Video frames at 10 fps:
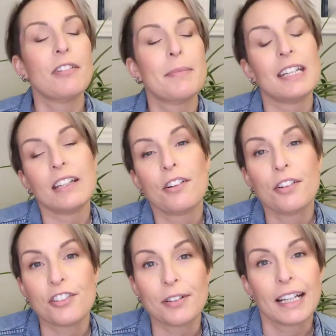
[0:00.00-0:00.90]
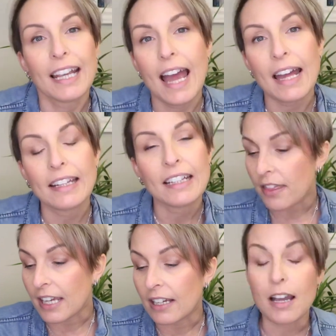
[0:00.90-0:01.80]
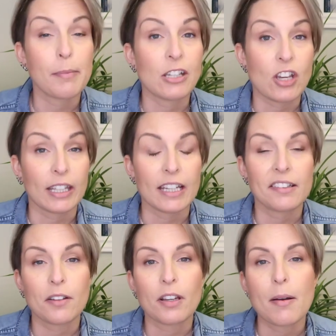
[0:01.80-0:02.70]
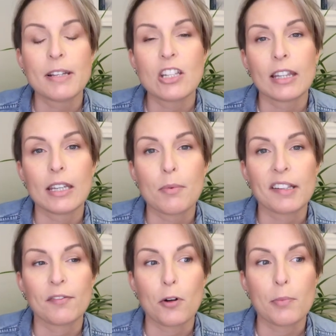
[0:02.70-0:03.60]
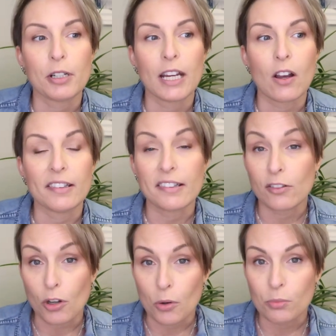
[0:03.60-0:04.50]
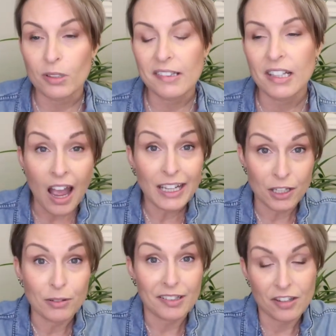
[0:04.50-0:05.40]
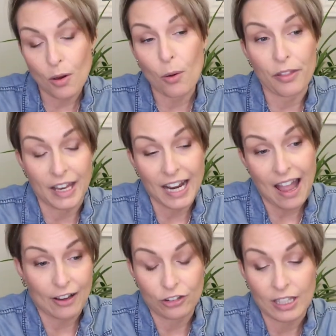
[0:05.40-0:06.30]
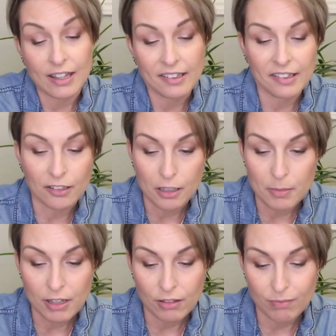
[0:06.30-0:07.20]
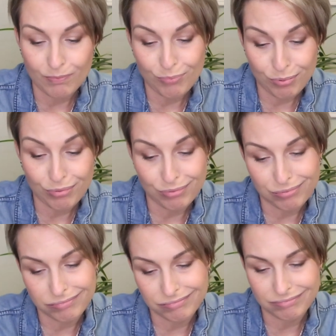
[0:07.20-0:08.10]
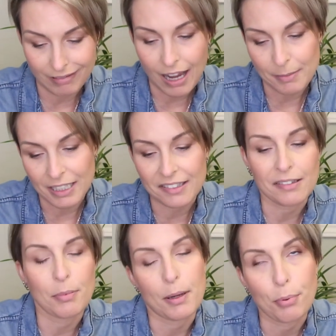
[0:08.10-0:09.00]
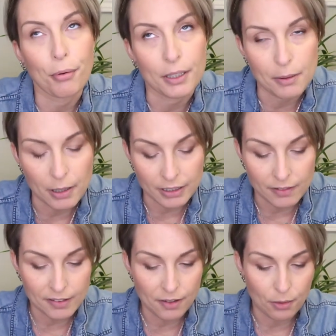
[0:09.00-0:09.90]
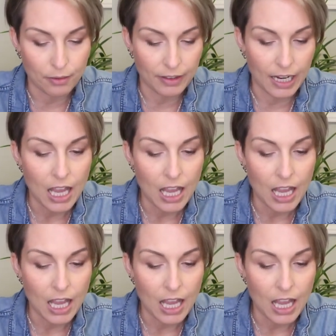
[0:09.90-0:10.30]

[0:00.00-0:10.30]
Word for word: from E. Nail Couture again, the gummy jelly. So the gummy jelly was for putting on stones. I used the whole thing. Actually, this is going to be I mean, it's, I pretty well used the whole thing.